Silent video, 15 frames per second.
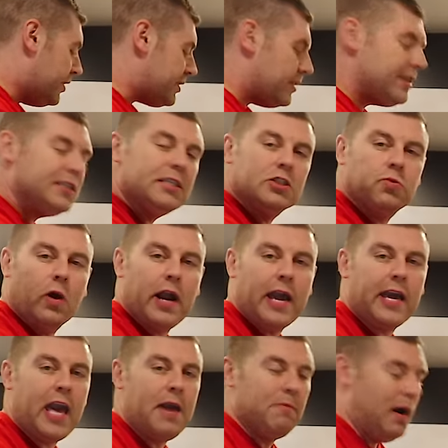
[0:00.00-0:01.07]
this is what I
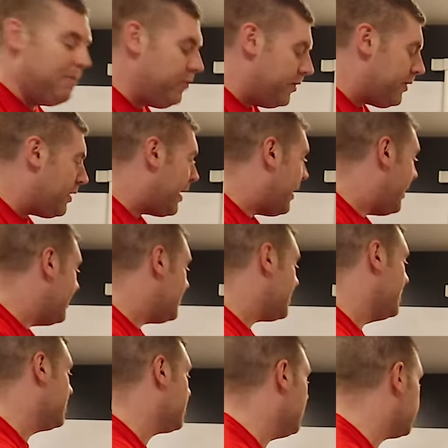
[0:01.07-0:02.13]
came up with, you guys.
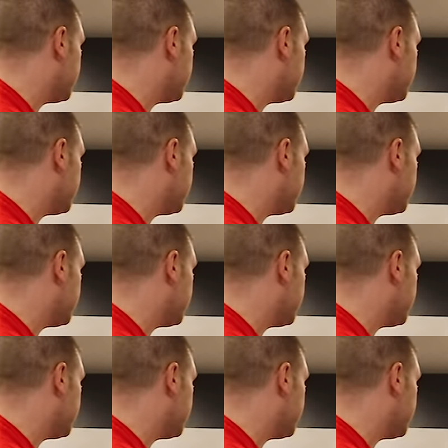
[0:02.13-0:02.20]
So